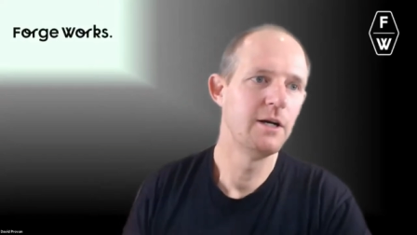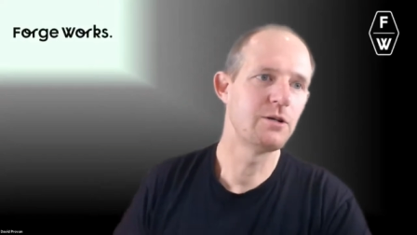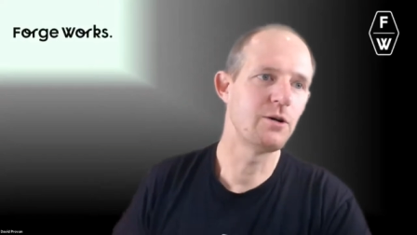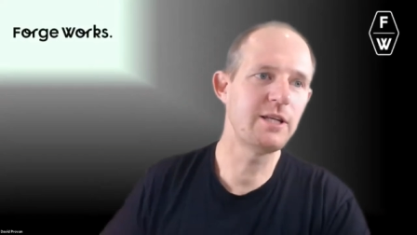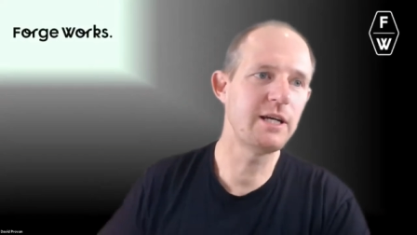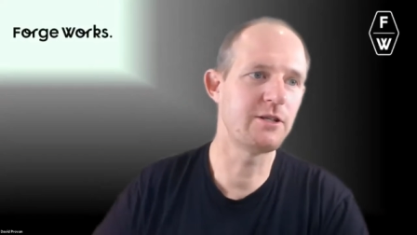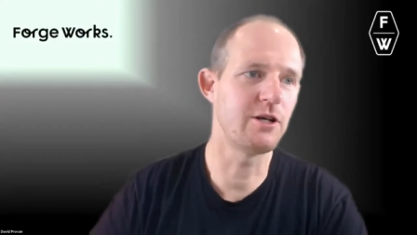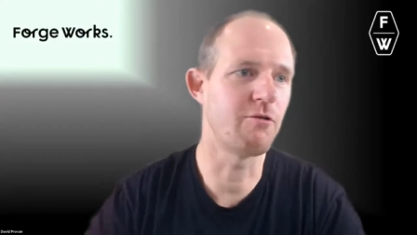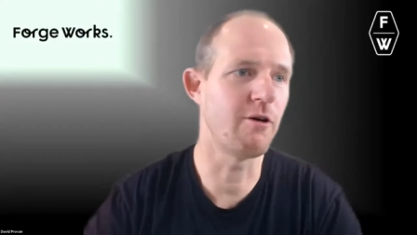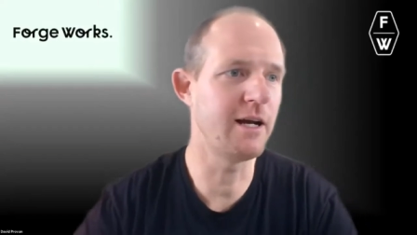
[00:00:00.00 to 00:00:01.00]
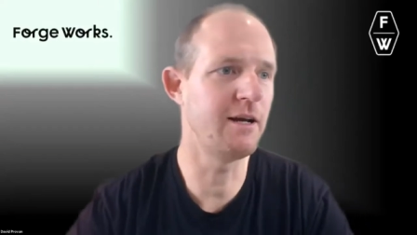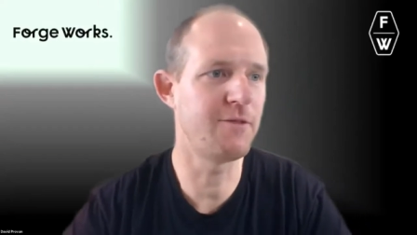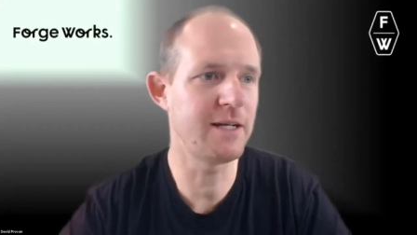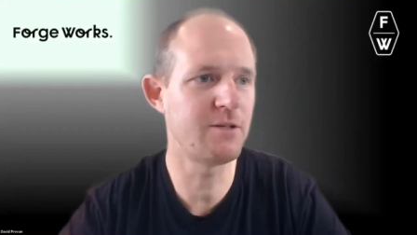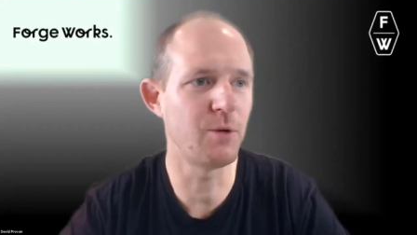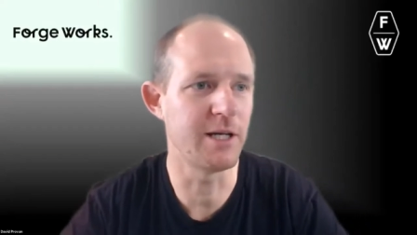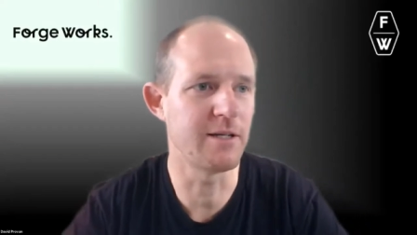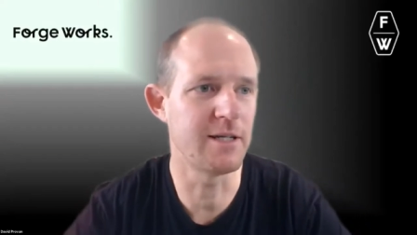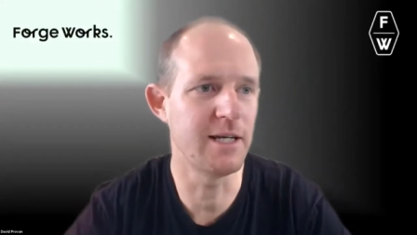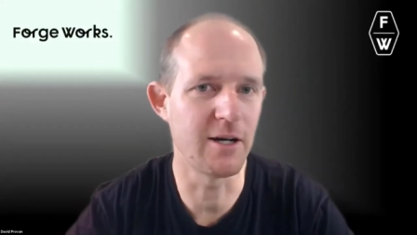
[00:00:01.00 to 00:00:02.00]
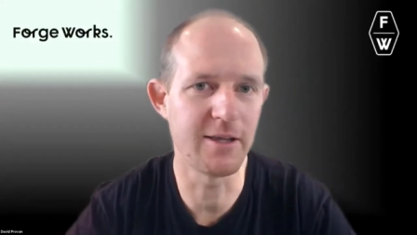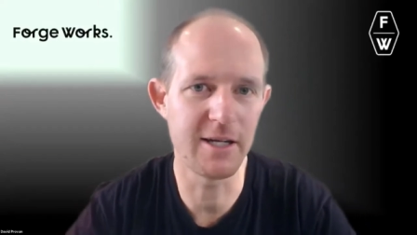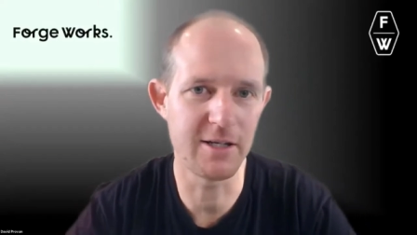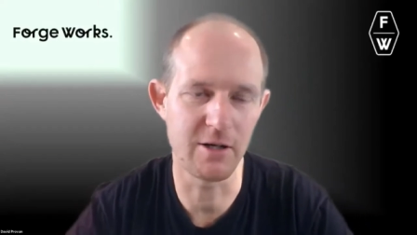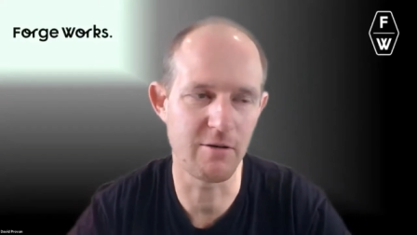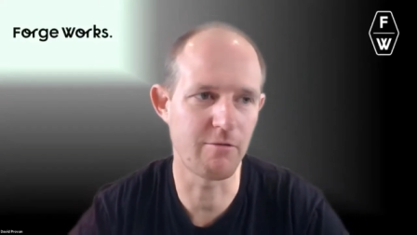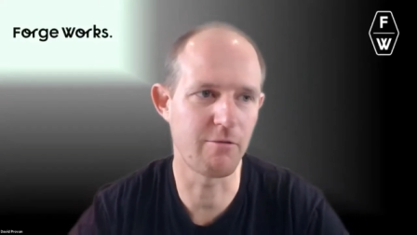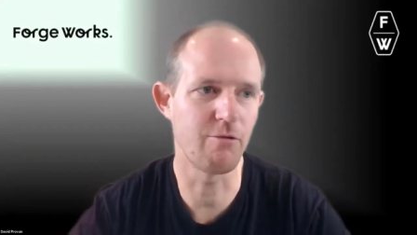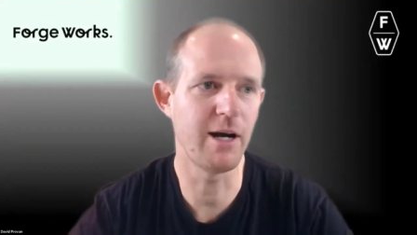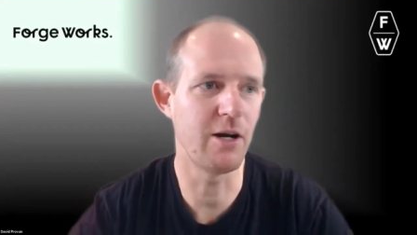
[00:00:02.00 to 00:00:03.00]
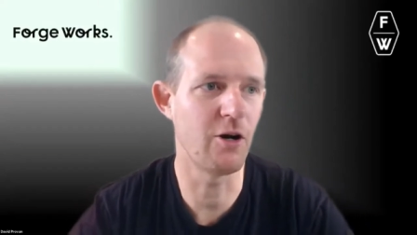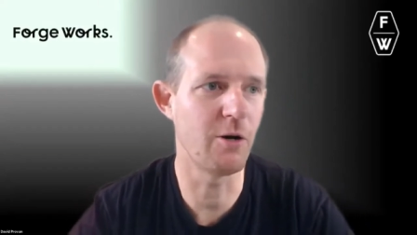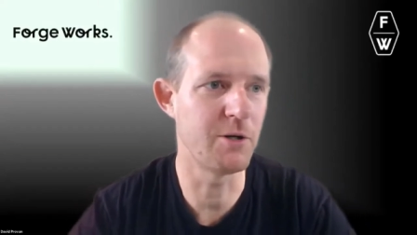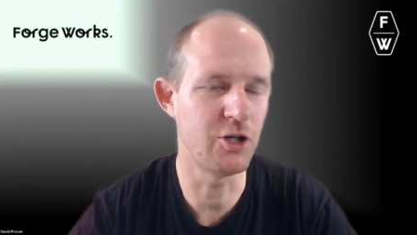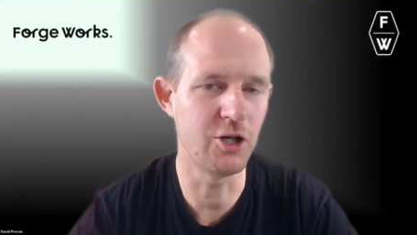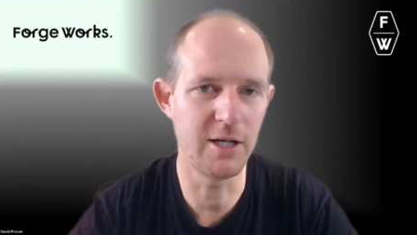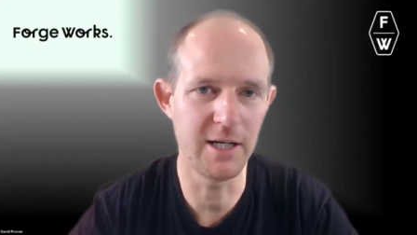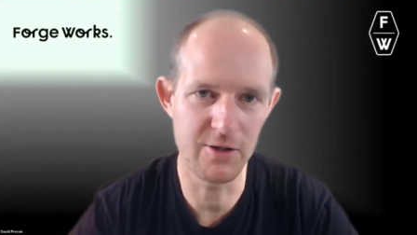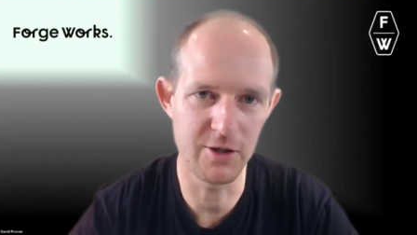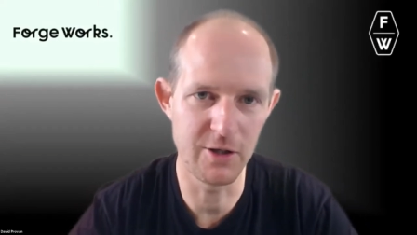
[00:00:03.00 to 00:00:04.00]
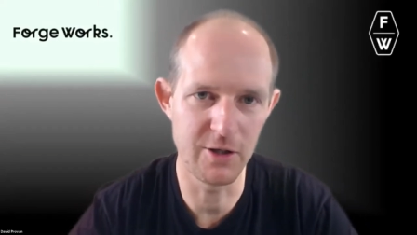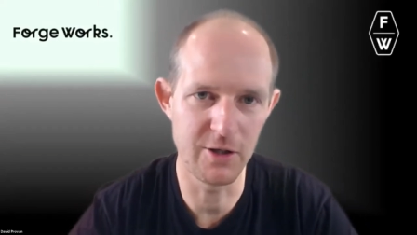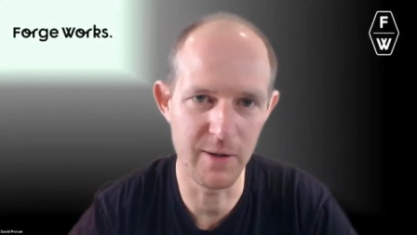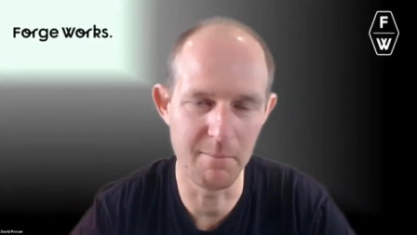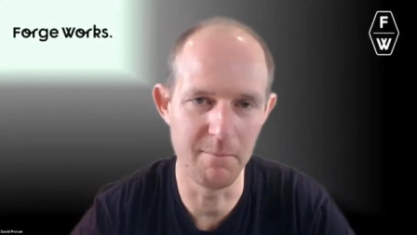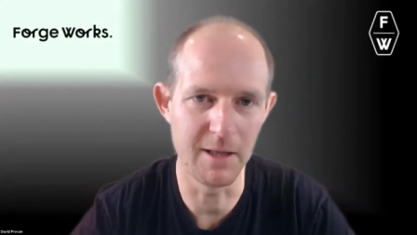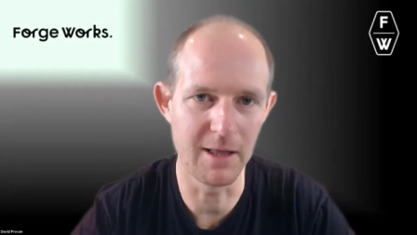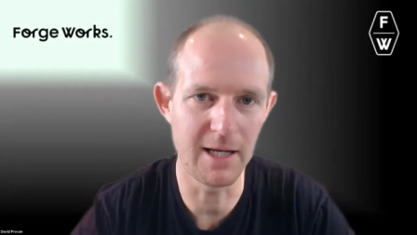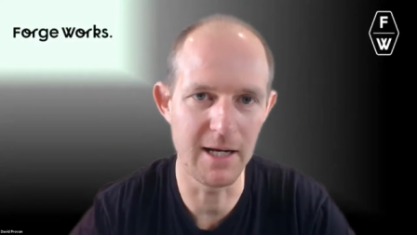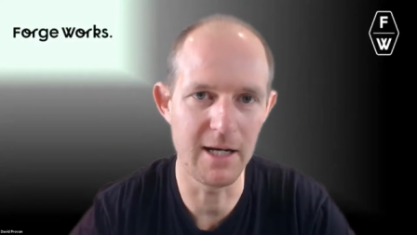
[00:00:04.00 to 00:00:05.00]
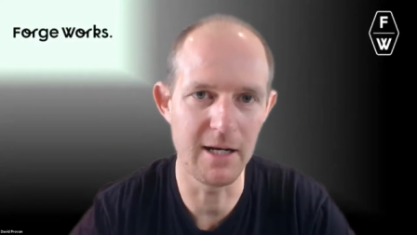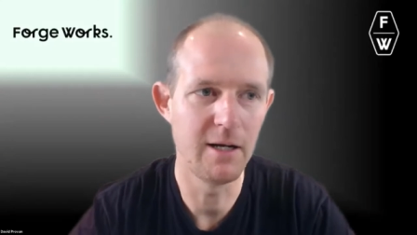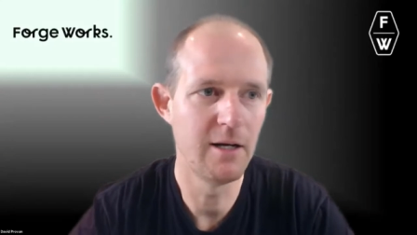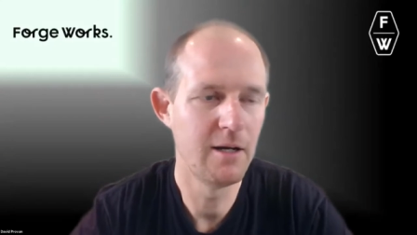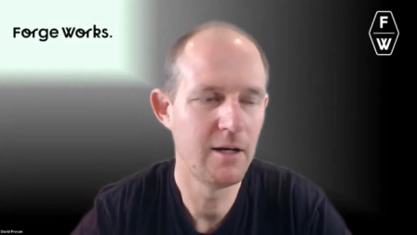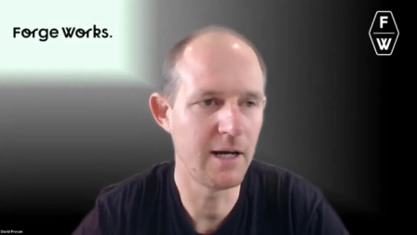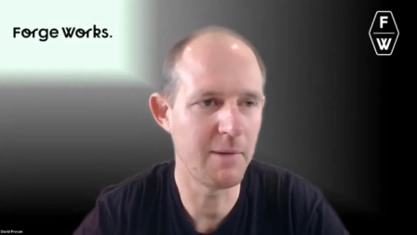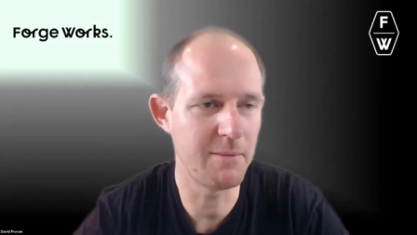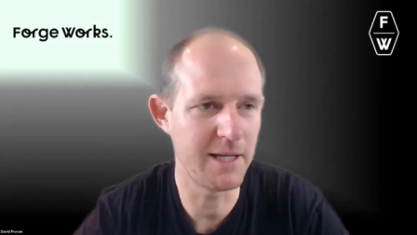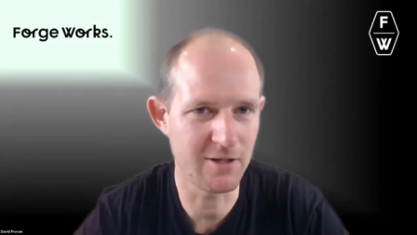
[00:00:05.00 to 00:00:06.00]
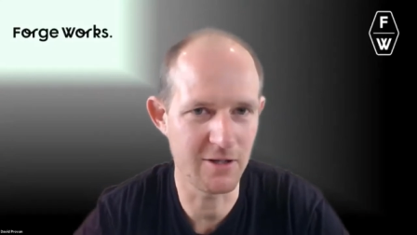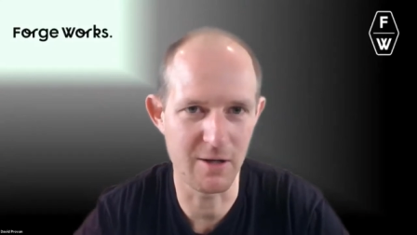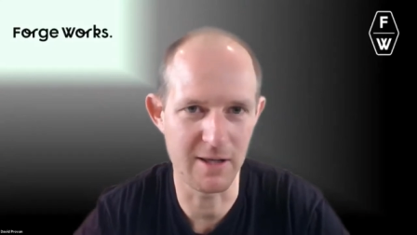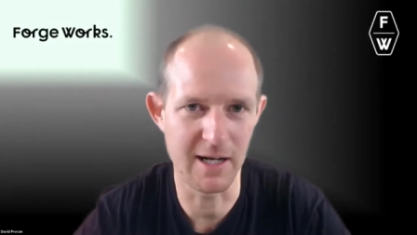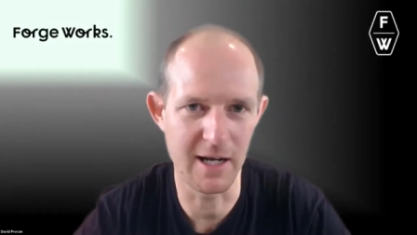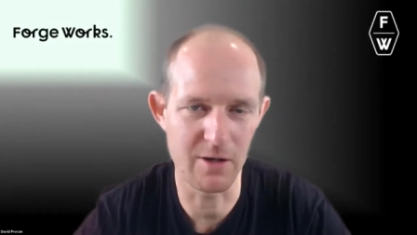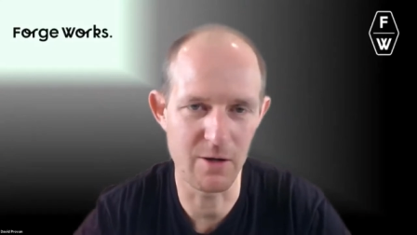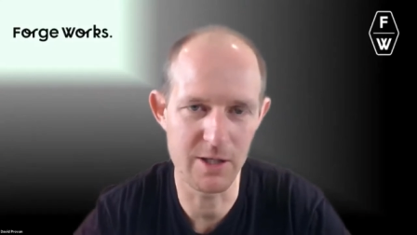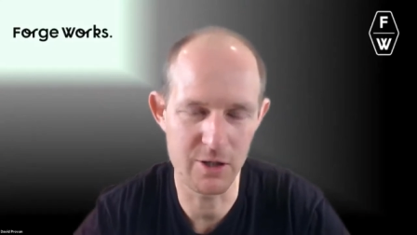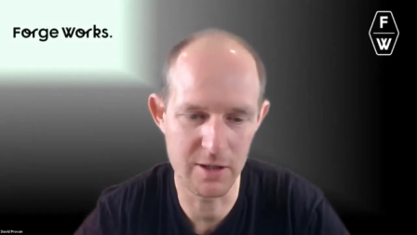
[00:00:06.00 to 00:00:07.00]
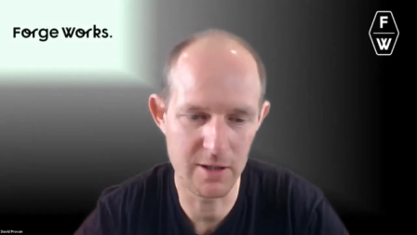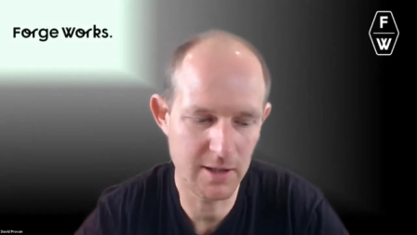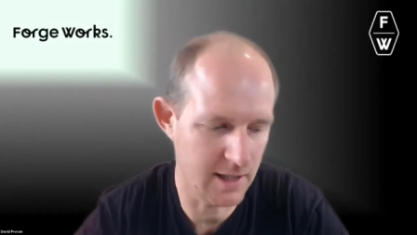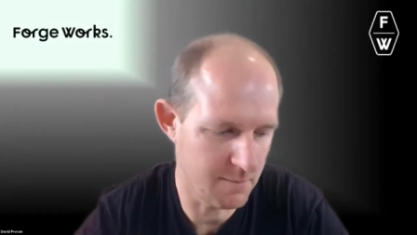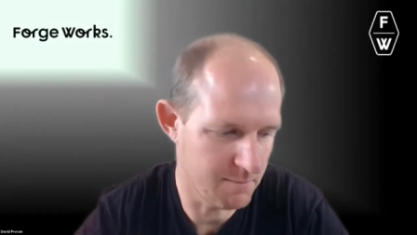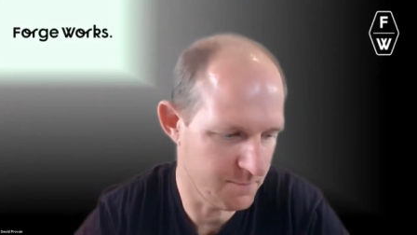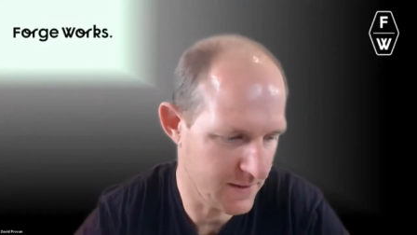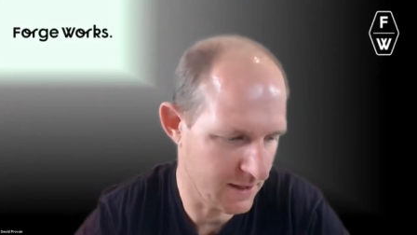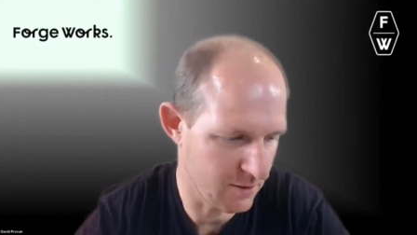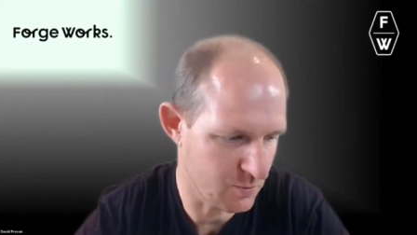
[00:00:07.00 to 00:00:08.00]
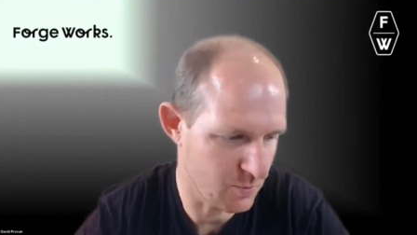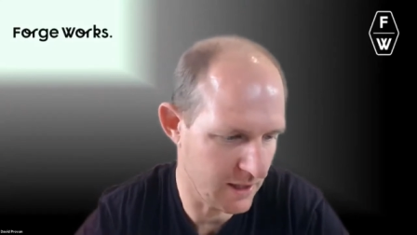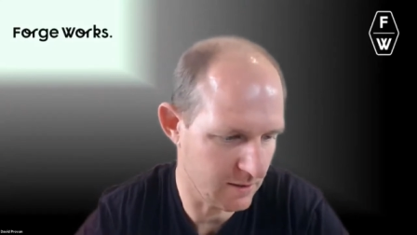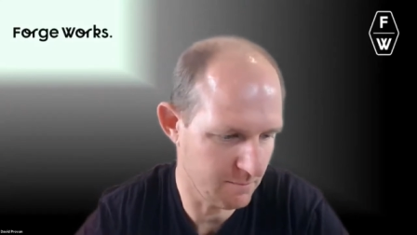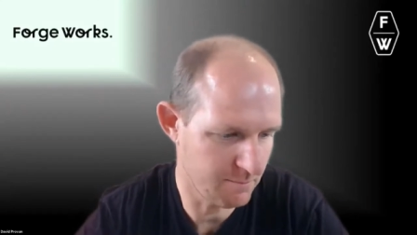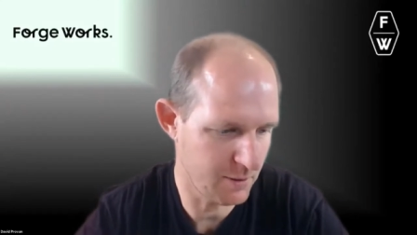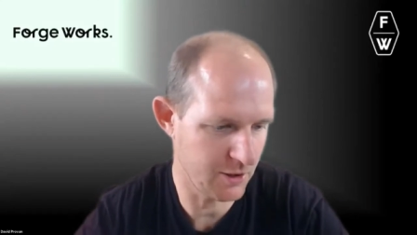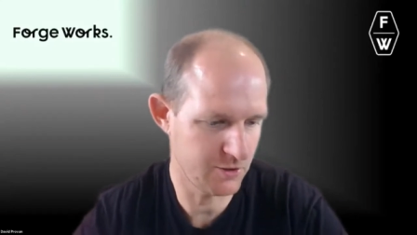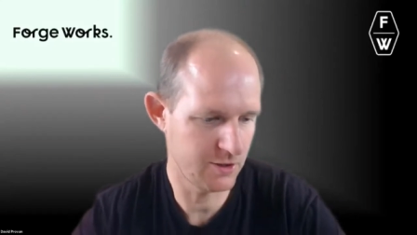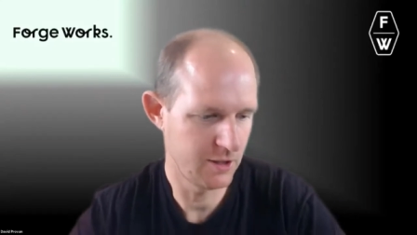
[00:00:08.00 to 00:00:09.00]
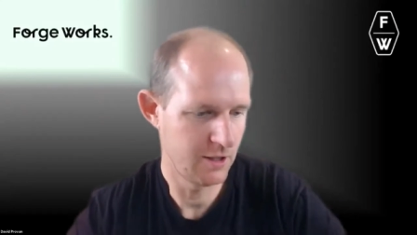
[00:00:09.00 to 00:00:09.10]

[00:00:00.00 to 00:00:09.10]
So I just think it's a great, if that's what you're seeing, I think it's a great opportunity to um, lean in. And maybe that's like that other question um, as well, post,